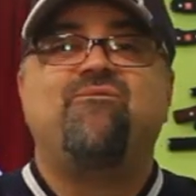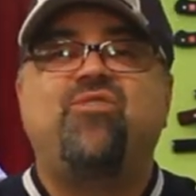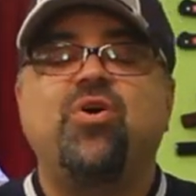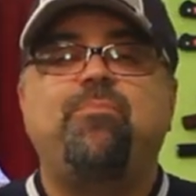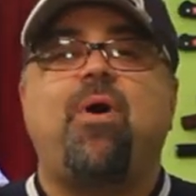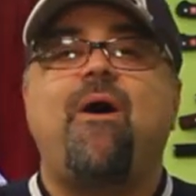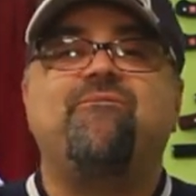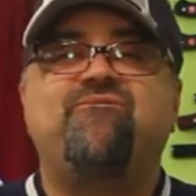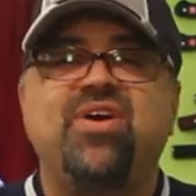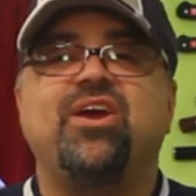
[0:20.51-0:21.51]

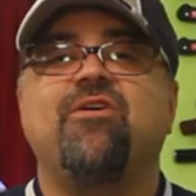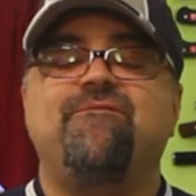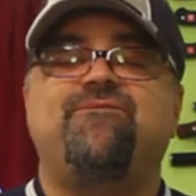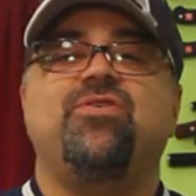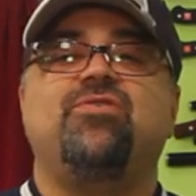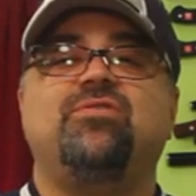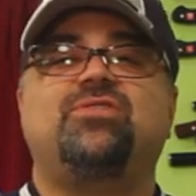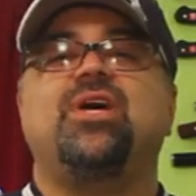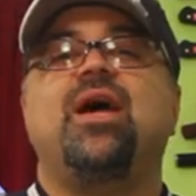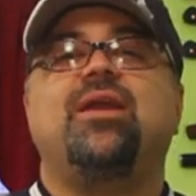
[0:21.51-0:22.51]
Football finger
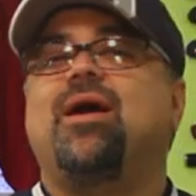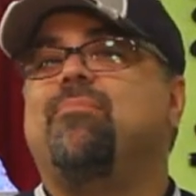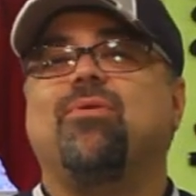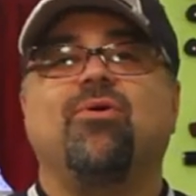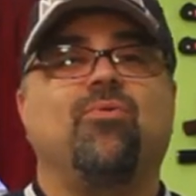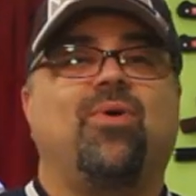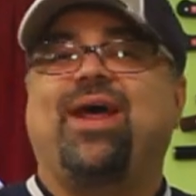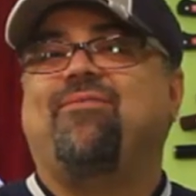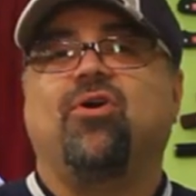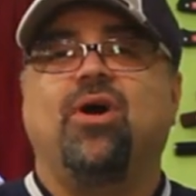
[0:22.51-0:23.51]
foods number
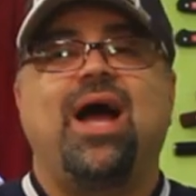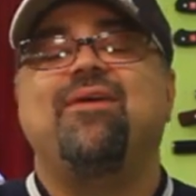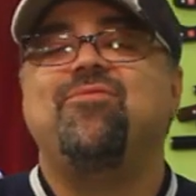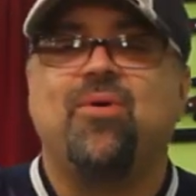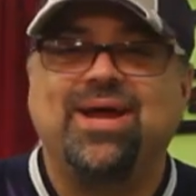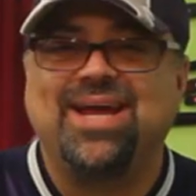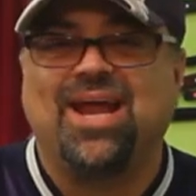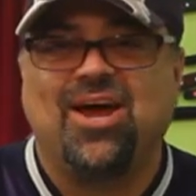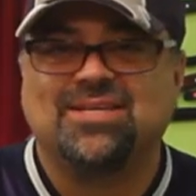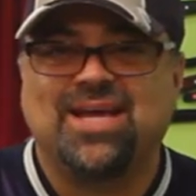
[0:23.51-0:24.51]
whatever. I have no idea.
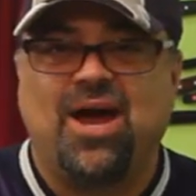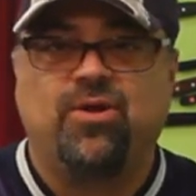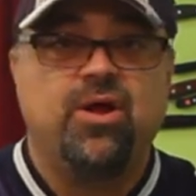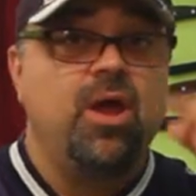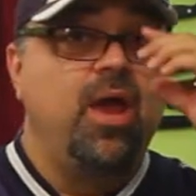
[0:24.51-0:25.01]
I lost count.